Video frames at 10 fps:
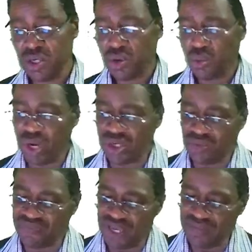One of
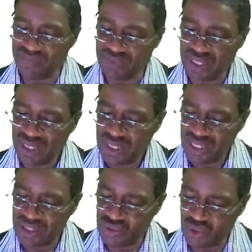them
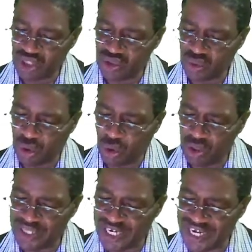is what you call
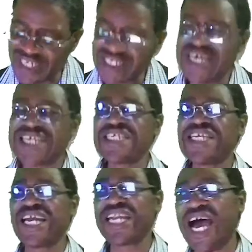the net
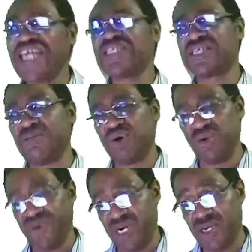realizable
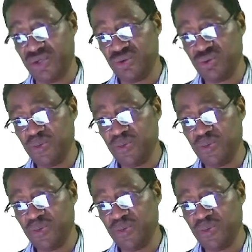value,